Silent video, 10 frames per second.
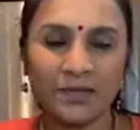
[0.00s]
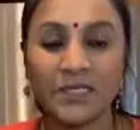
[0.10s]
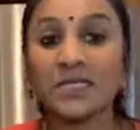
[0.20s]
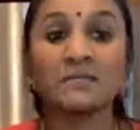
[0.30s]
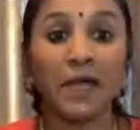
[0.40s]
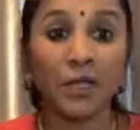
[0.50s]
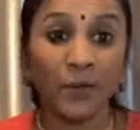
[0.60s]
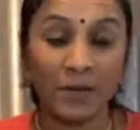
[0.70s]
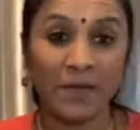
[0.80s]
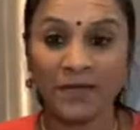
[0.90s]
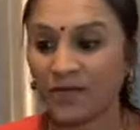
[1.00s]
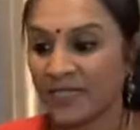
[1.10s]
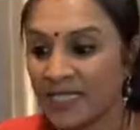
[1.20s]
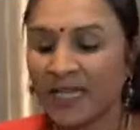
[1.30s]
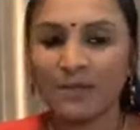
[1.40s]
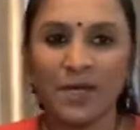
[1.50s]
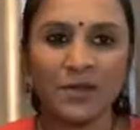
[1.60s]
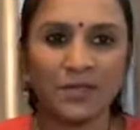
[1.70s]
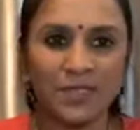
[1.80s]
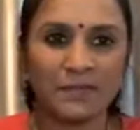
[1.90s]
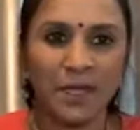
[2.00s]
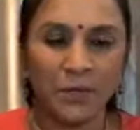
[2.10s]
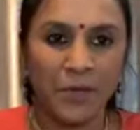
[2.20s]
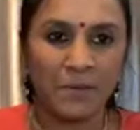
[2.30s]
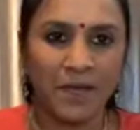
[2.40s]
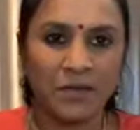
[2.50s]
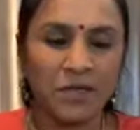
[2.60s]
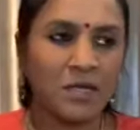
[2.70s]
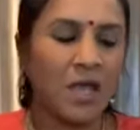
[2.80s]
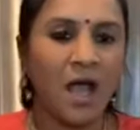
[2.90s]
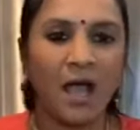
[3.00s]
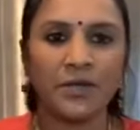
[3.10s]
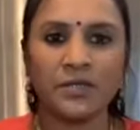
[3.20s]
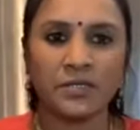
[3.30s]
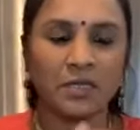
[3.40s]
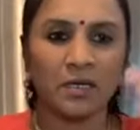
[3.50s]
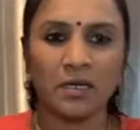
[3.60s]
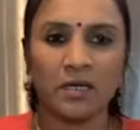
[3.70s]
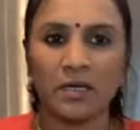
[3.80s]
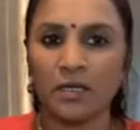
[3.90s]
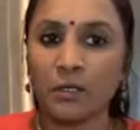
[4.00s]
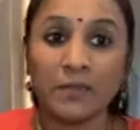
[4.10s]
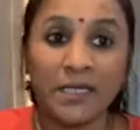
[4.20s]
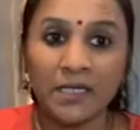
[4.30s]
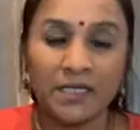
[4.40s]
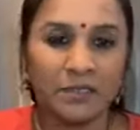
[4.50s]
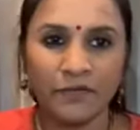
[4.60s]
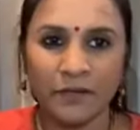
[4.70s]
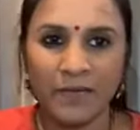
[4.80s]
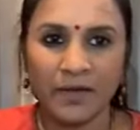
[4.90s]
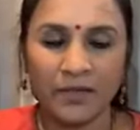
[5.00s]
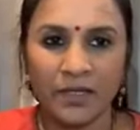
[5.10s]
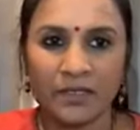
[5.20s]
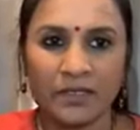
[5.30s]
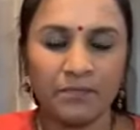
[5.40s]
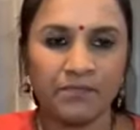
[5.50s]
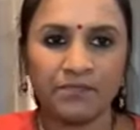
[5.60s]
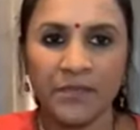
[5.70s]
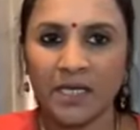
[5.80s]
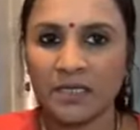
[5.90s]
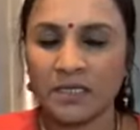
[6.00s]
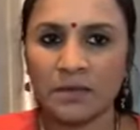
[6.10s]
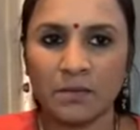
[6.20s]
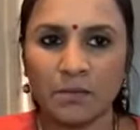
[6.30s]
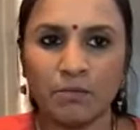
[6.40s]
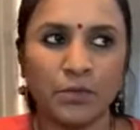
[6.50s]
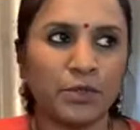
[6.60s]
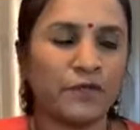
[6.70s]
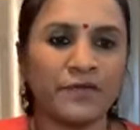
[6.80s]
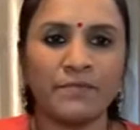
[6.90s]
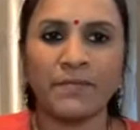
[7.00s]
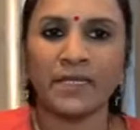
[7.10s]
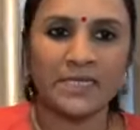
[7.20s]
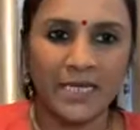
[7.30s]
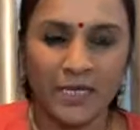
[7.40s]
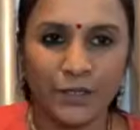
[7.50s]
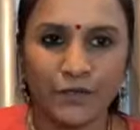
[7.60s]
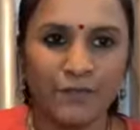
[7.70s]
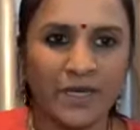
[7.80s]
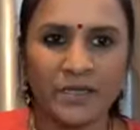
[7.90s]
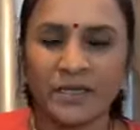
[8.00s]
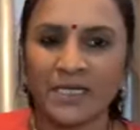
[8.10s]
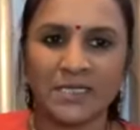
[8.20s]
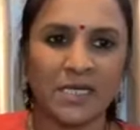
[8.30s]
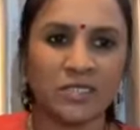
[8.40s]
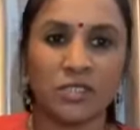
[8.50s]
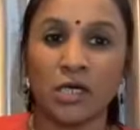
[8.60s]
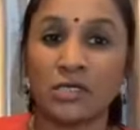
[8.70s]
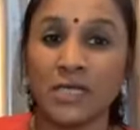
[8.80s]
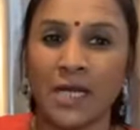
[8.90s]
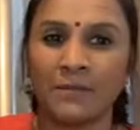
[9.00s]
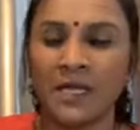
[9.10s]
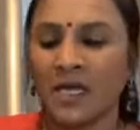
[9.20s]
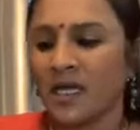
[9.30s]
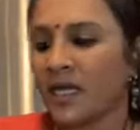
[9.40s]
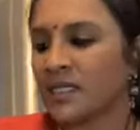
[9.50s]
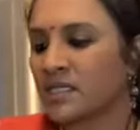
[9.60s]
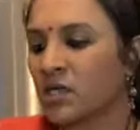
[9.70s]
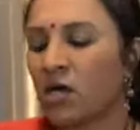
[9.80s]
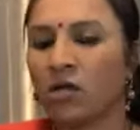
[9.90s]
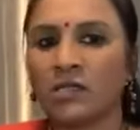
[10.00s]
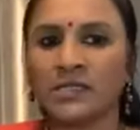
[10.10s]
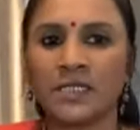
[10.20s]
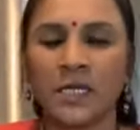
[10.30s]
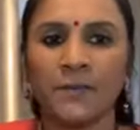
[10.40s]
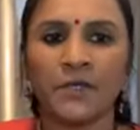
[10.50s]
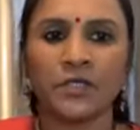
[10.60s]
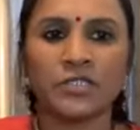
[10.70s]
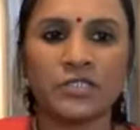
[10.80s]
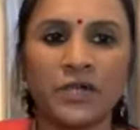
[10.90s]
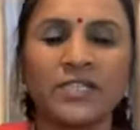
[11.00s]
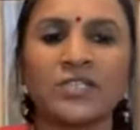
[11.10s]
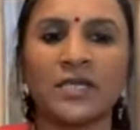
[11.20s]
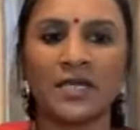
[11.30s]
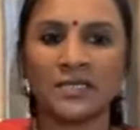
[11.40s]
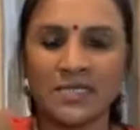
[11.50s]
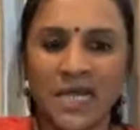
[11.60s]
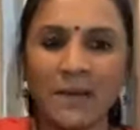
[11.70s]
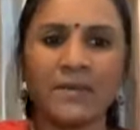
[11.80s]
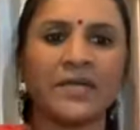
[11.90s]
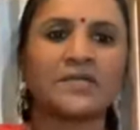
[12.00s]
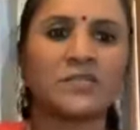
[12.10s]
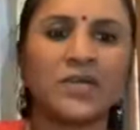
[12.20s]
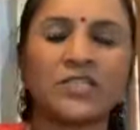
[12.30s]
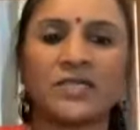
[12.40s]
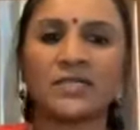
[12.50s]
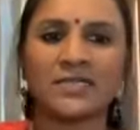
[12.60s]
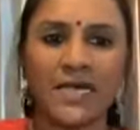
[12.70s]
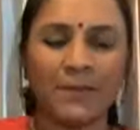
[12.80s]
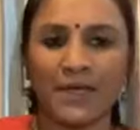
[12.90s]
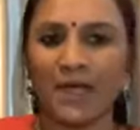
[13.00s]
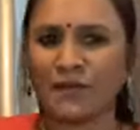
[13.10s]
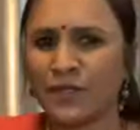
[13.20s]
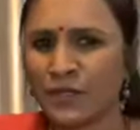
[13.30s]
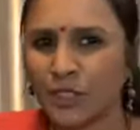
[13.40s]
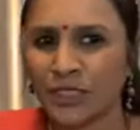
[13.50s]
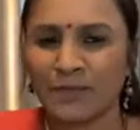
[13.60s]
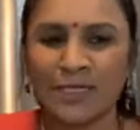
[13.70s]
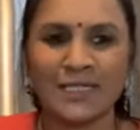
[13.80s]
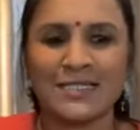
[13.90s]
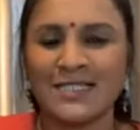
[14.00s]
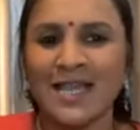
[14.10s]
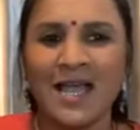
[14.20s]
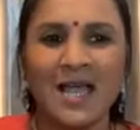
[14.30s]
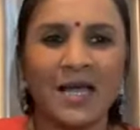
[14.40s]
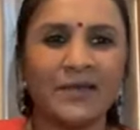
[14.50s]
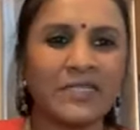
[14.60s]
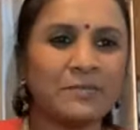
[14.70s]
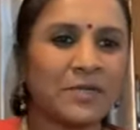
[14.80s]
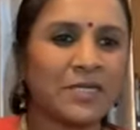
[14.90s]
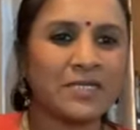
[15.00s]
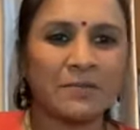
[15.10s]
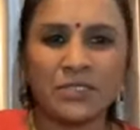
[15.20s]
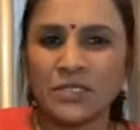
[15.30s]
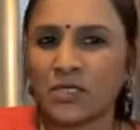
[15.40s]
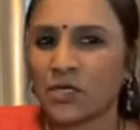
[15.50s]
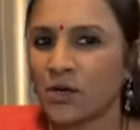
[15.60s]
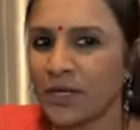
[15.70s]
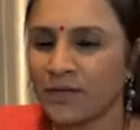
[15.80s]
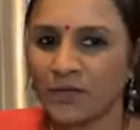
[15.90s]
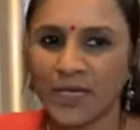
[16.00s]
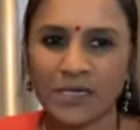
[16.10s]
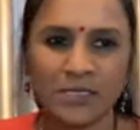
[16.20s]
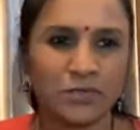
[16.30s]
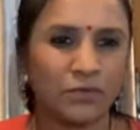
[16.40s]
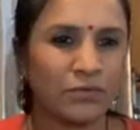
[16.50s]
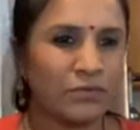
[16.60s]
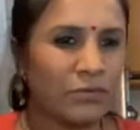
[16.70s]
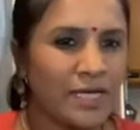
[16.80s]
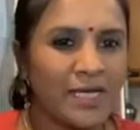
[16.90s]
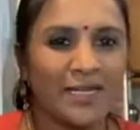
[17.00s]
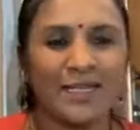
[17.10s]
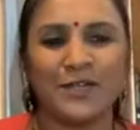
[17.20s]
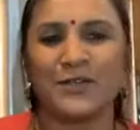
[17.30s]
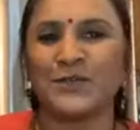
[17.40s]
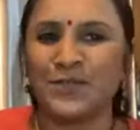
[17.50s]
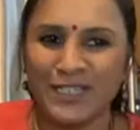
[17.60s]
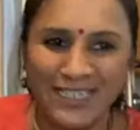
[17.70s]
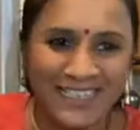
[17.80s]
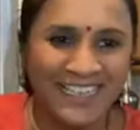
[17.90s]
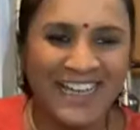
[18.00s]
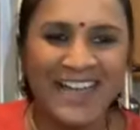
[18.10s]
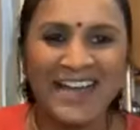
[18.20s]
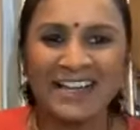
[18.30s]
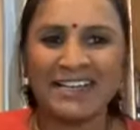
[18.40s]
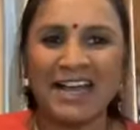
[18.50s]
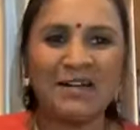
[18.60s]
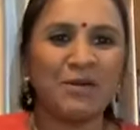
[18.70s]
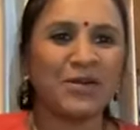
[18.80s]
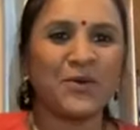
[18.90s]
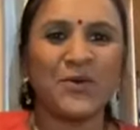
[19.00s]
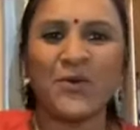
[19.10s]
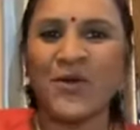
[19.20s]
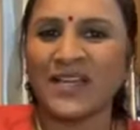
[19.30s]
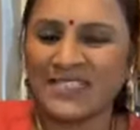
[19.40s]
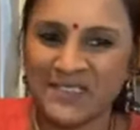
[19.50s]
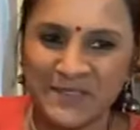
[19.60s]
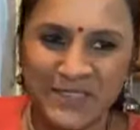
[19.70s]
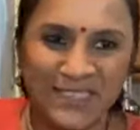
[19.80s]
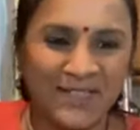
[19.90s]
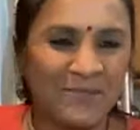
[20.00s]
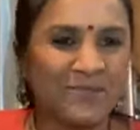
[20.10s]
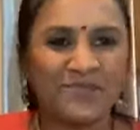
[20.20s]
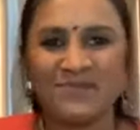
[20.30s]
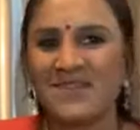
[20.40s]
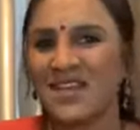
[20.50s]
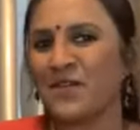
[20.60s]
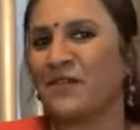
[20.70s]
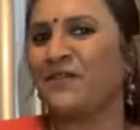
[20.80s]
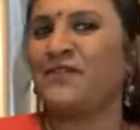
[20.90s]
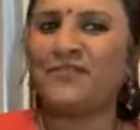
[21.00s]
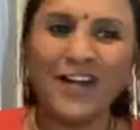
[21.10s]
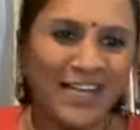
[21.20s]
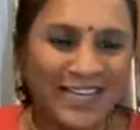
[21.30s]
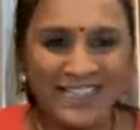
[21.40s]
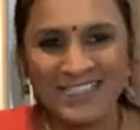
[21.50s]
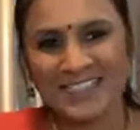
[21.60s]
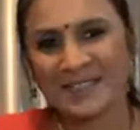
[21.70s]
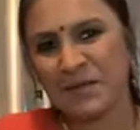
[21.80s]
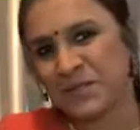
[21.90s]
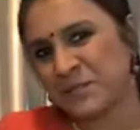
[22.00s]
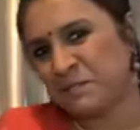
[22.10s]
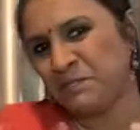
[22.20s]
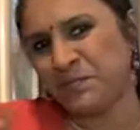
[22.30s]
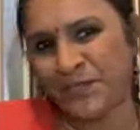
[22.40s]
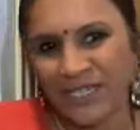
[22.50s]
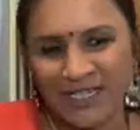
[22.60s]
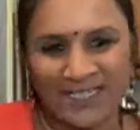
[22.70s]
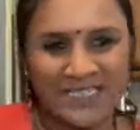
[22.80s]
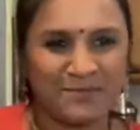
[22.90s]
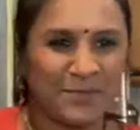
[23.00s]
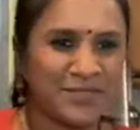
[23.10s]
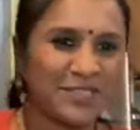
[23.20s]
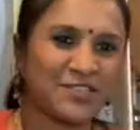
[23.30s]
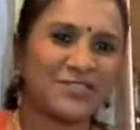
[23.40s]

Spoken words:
This is my quick method. The second method is my quick method. I use a completely different method that is more of a meditative method that takes a long time. It's called, you know, stretching and slapping every 30 minutes. And that's because I'm just going for like this really, really, like I'm on a quest for the, you know, finest, most burnished, most